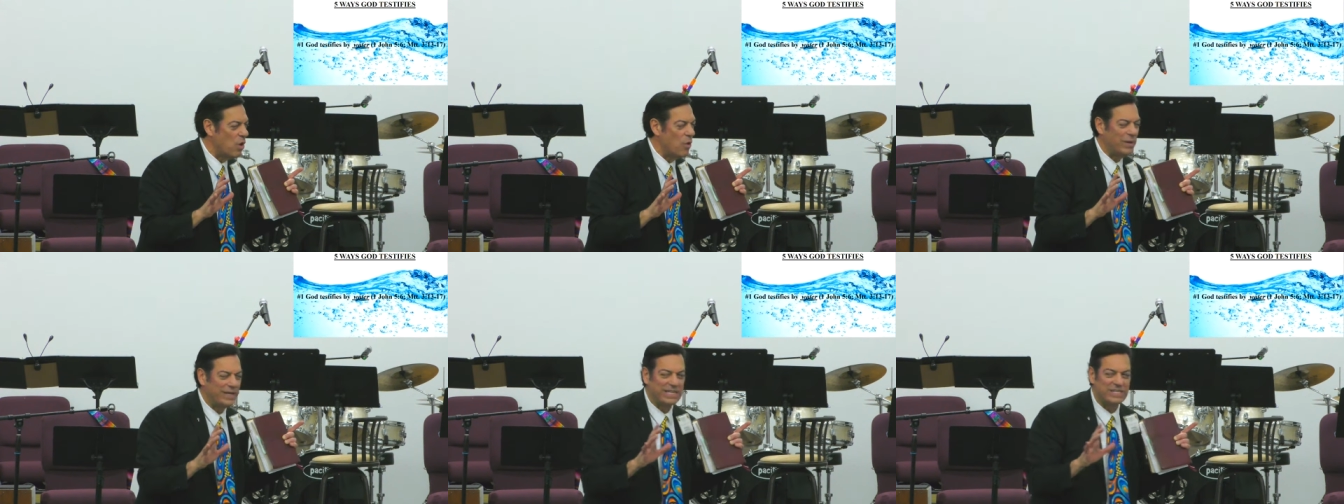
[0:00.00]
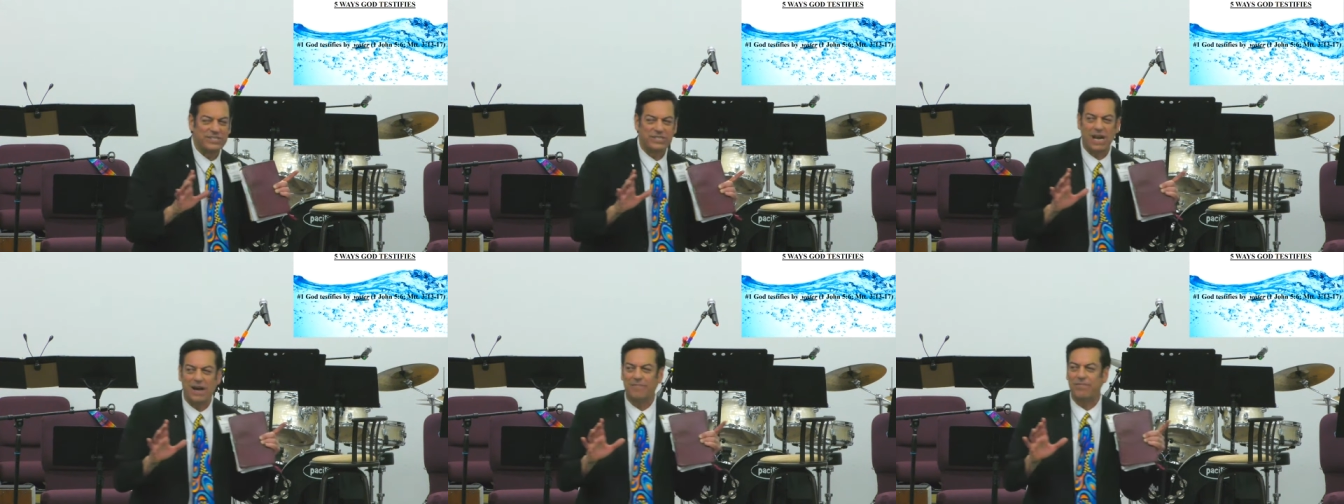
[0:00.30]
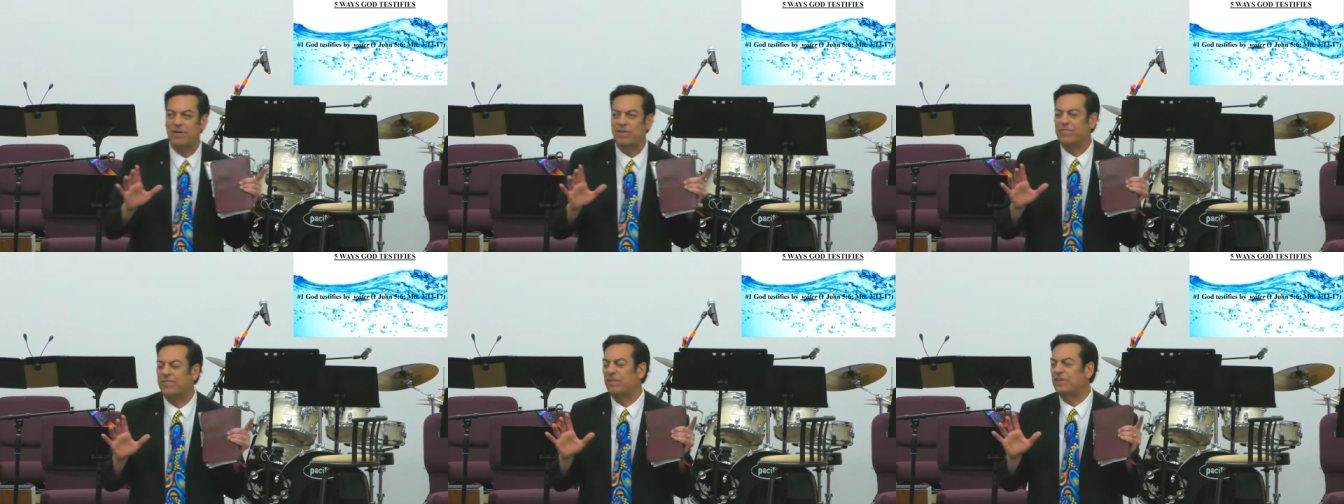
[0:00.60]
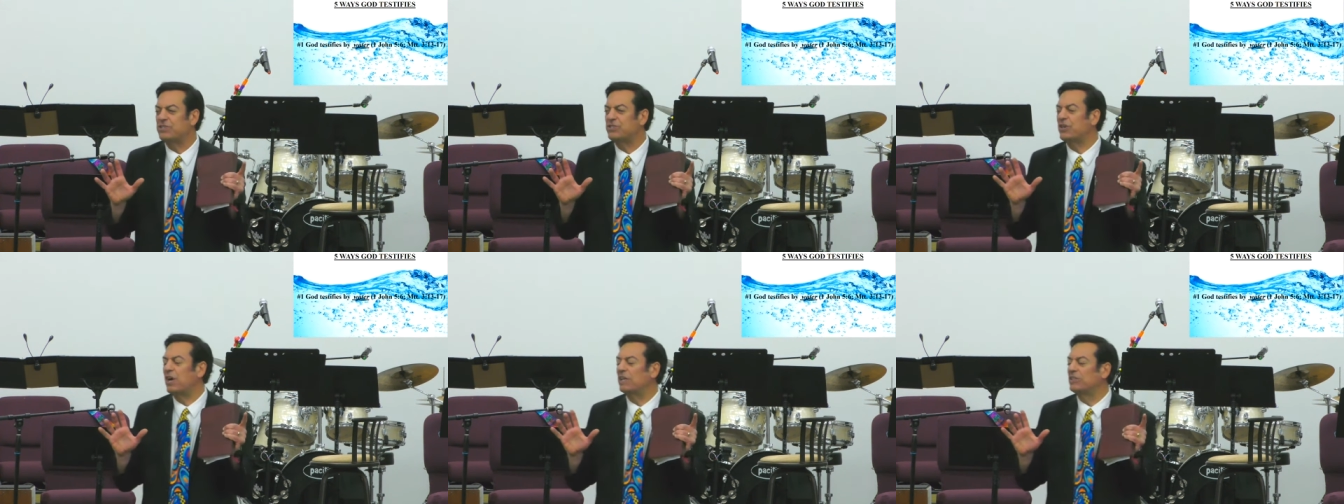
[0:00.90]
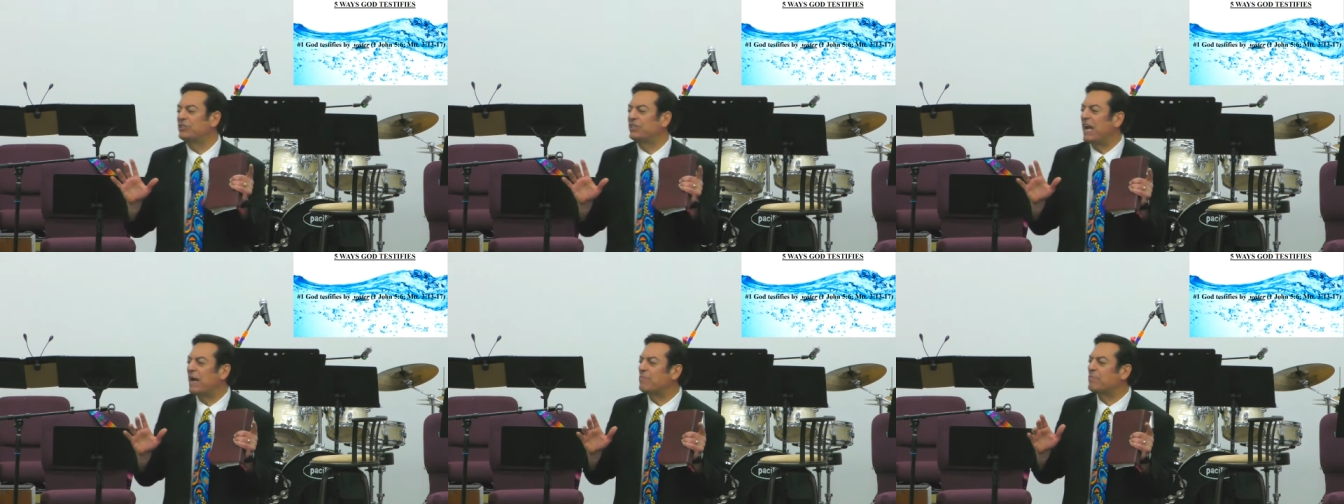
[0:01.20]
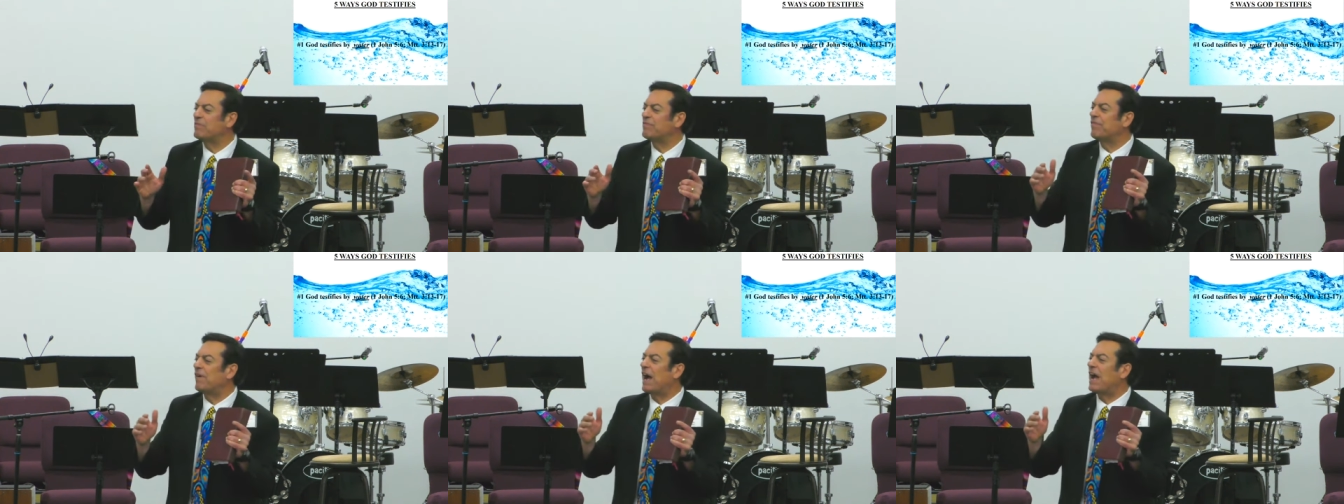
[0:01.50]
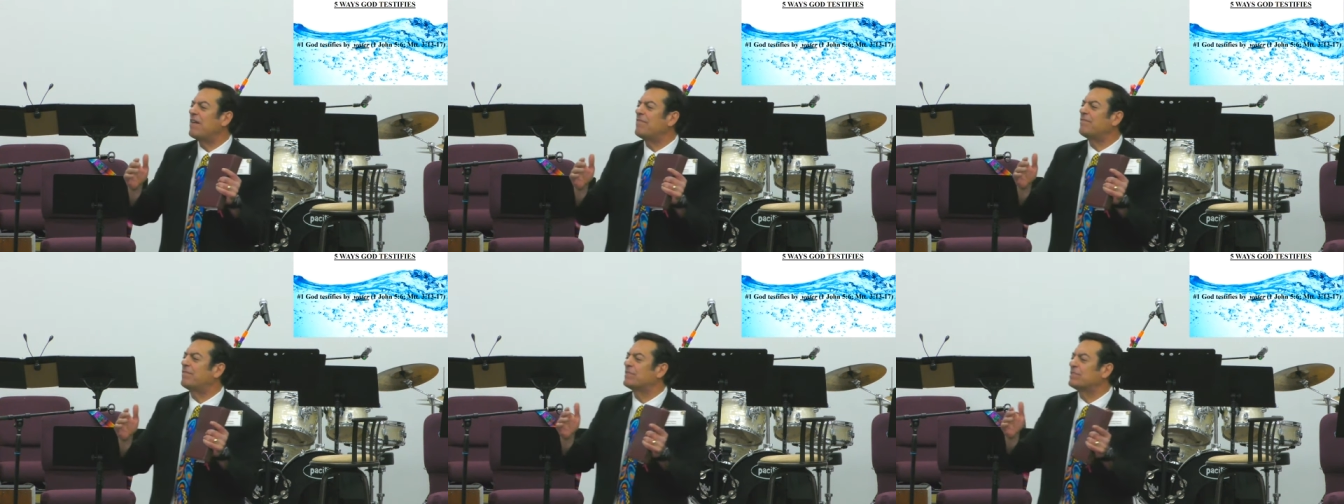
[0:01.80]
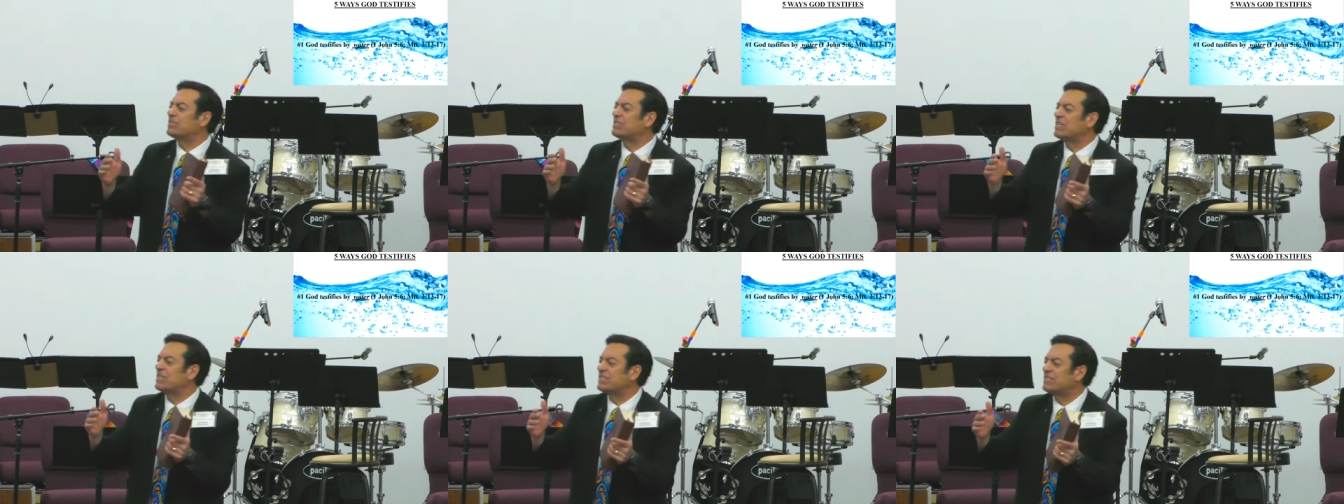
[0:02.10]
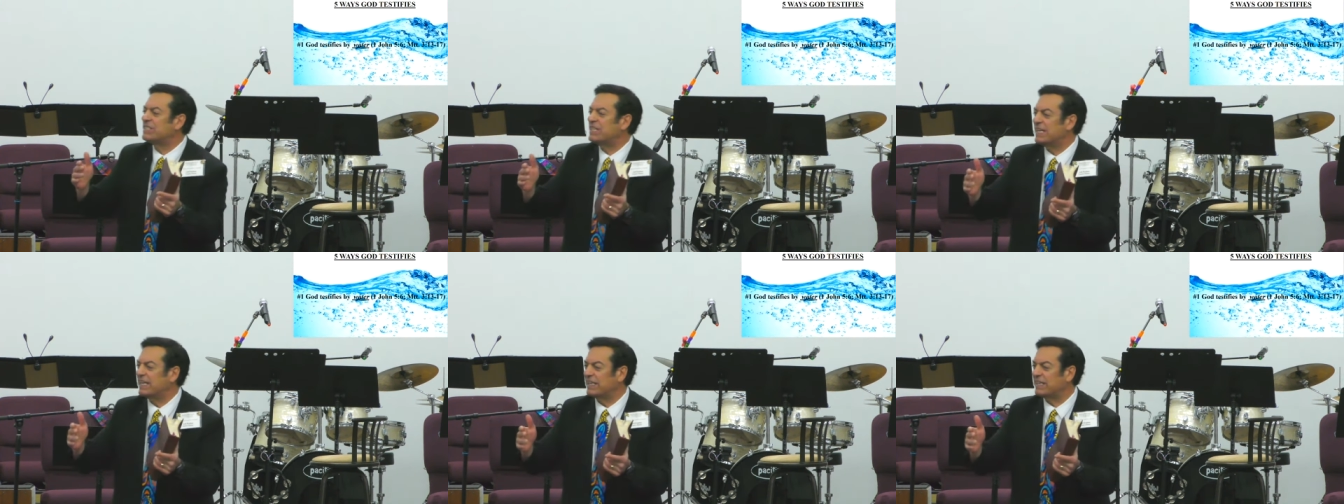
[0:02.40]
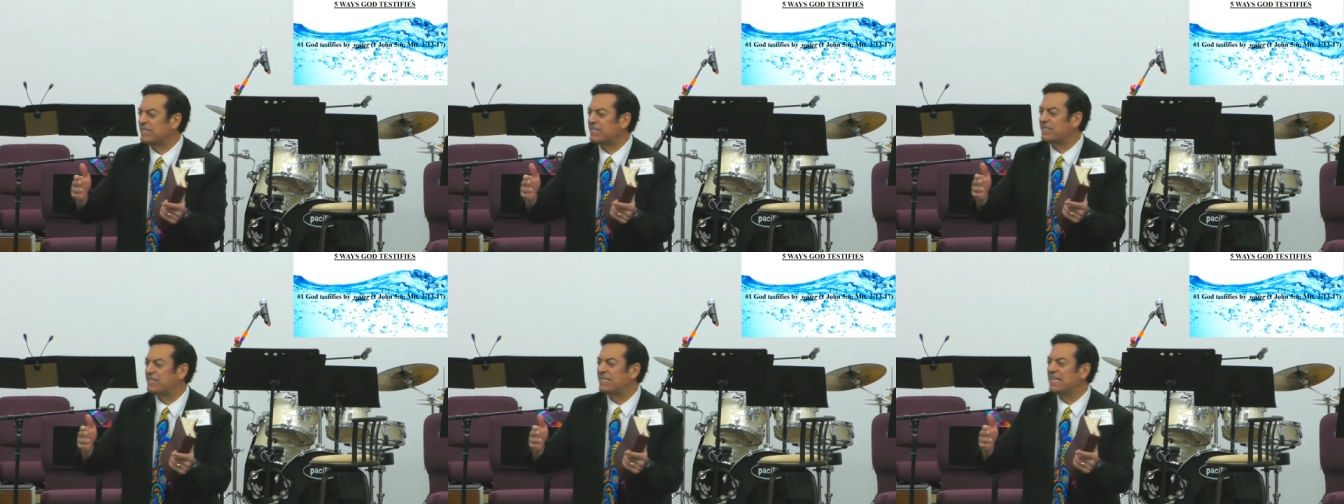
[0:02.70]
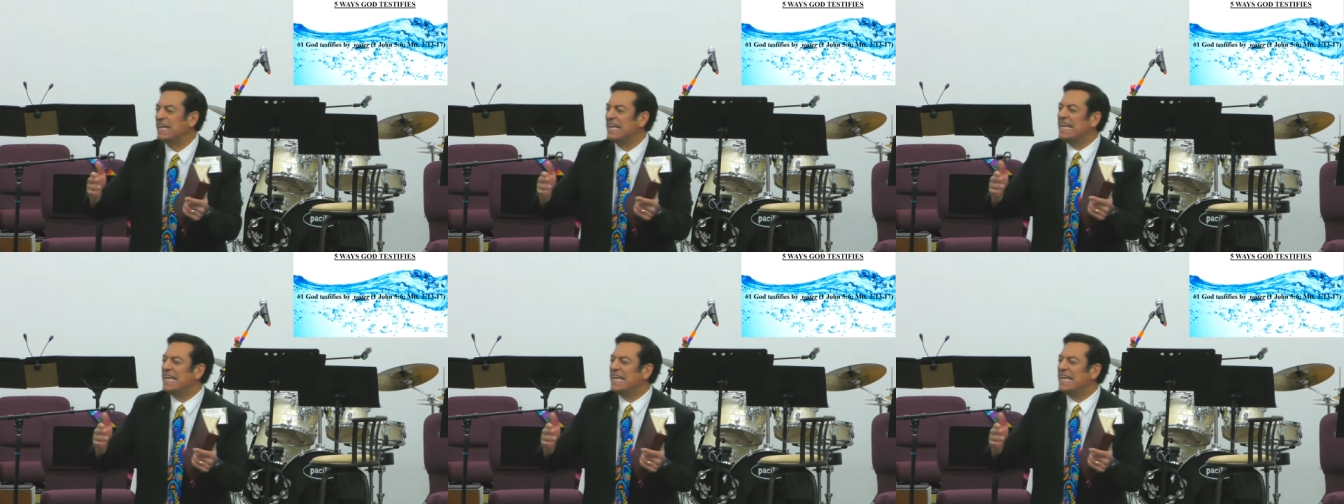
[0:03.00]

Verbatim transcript: we discover in 1 John chapter 5, verse 6